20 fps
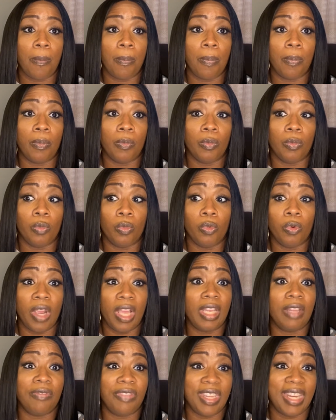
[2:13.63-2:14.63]

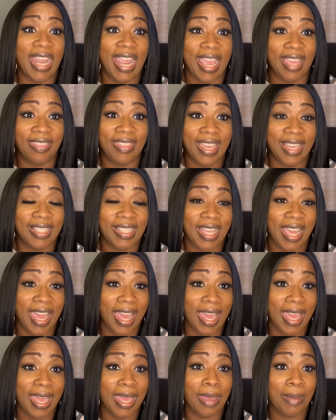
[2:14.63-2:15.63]
relevant at that
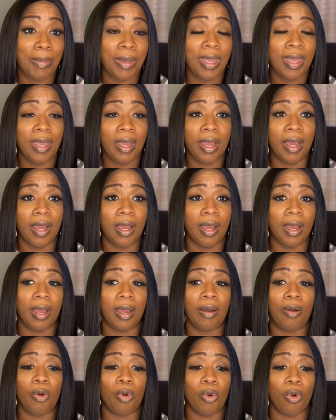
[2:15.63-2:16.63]
time
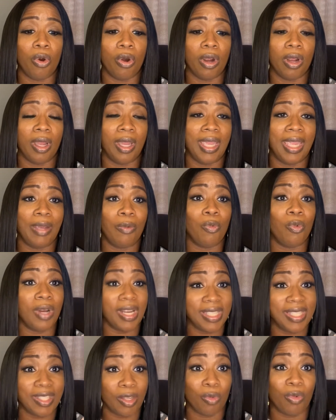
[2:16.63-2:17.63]
or
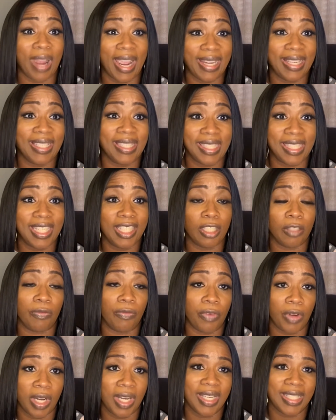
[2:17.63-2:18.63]
was the right decision
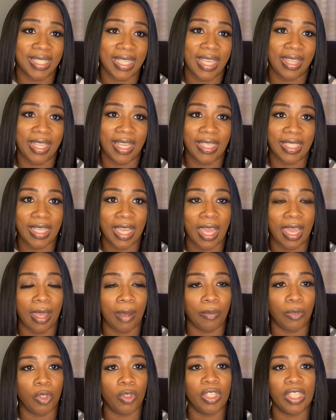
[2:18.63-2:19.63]
for us at that time.
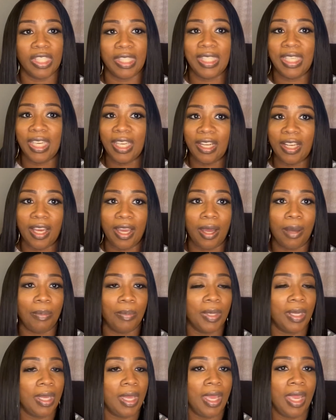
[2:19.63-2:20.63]
You just get up,
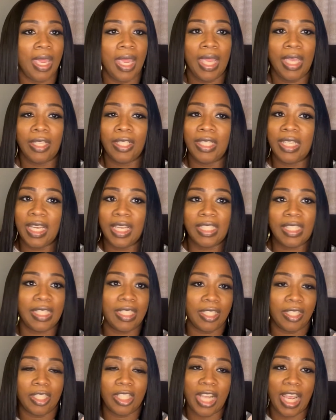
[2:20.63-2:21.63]

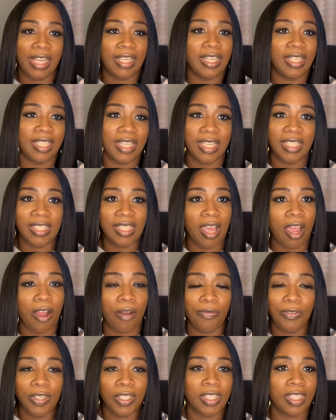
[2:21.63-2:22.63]
shake the dust off
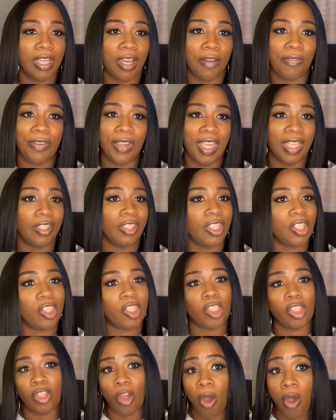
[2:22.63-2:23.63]
yourself and just
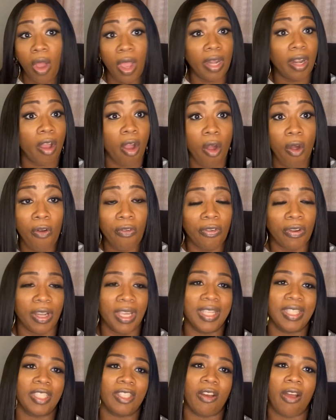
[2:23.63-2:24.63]
start over. And
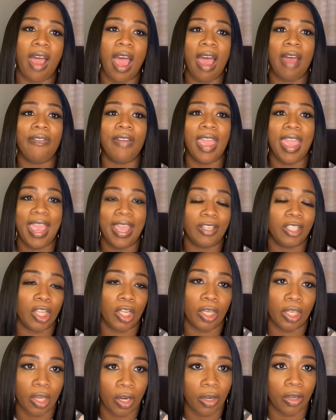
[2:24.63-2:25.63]
so I've had to
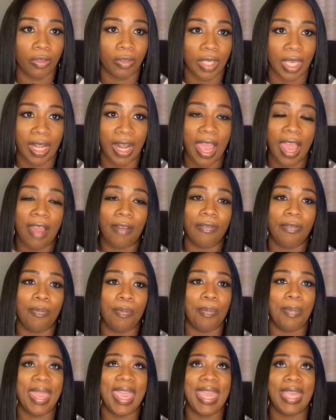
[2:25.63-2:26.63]
learn that I've
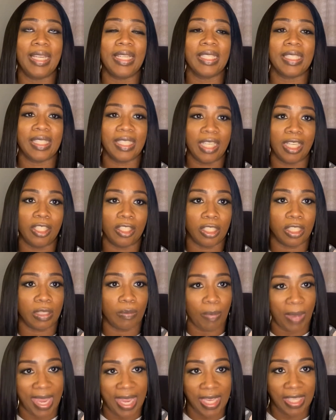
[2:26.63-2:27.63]
made decisions
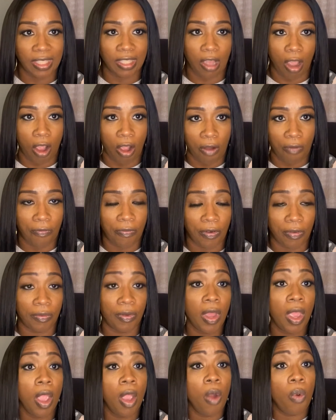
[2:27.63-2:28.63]
based off of
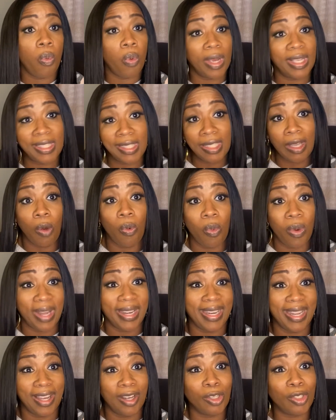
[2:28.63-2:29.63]
what someone
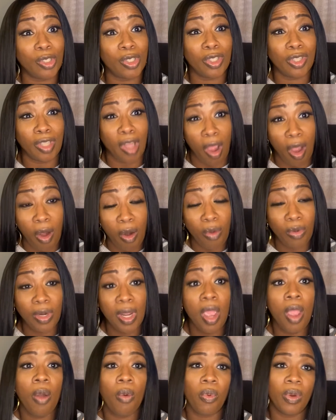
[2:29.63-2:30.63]
else thought,
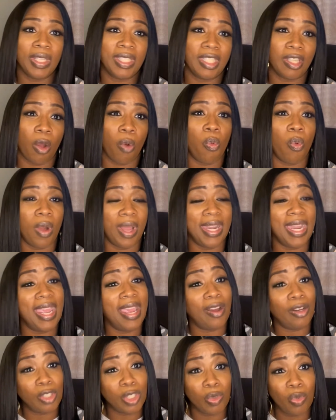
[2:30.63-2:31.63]
what someone
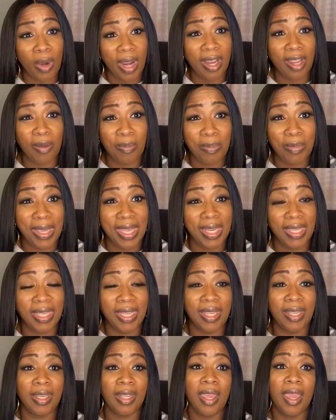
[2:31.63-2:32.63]
else
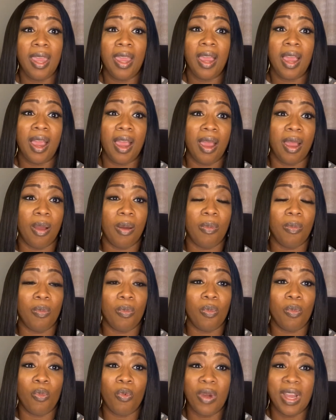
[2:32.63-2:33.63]
recommended,
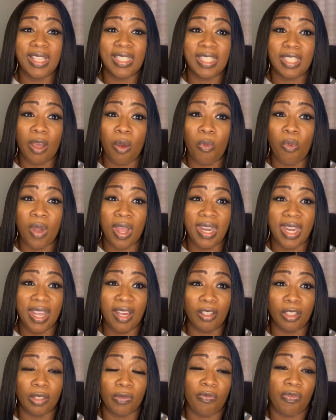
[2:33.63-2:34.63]
what someone
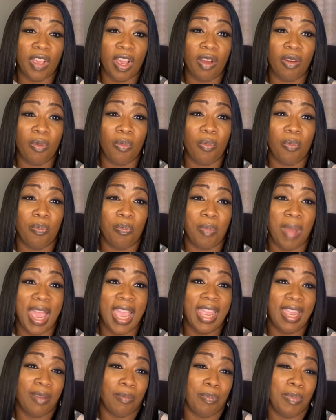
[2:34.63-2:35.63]
else felt
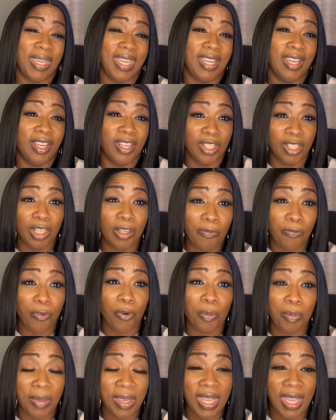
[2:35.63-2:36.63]
might be good for
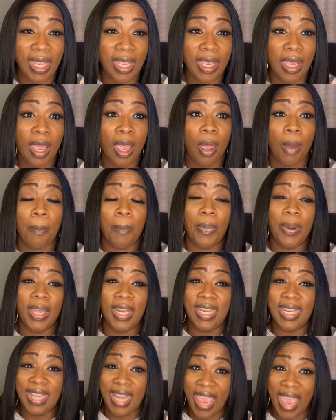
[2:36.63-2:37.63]
me. But
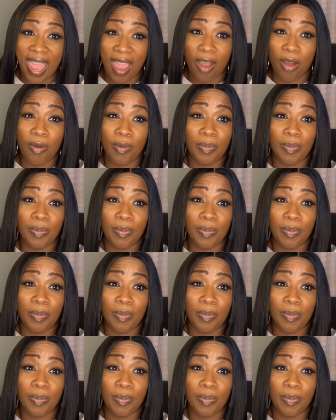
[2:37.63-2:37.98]
now